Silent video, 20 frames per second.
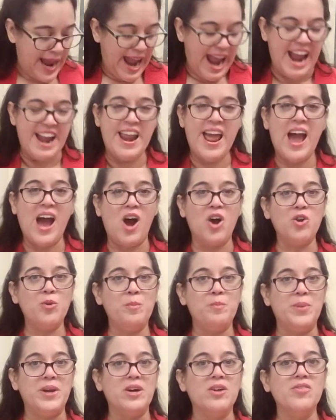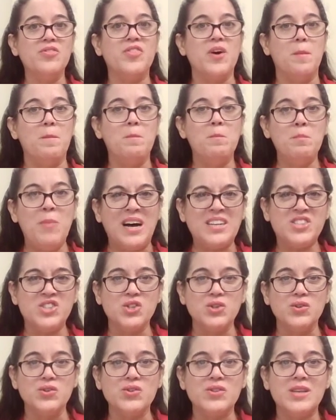and how to build the
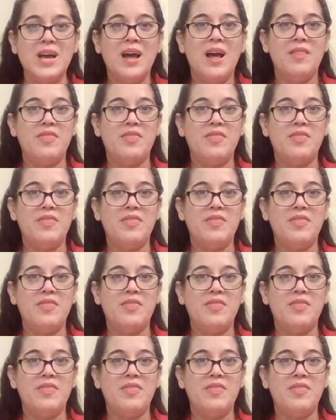muscles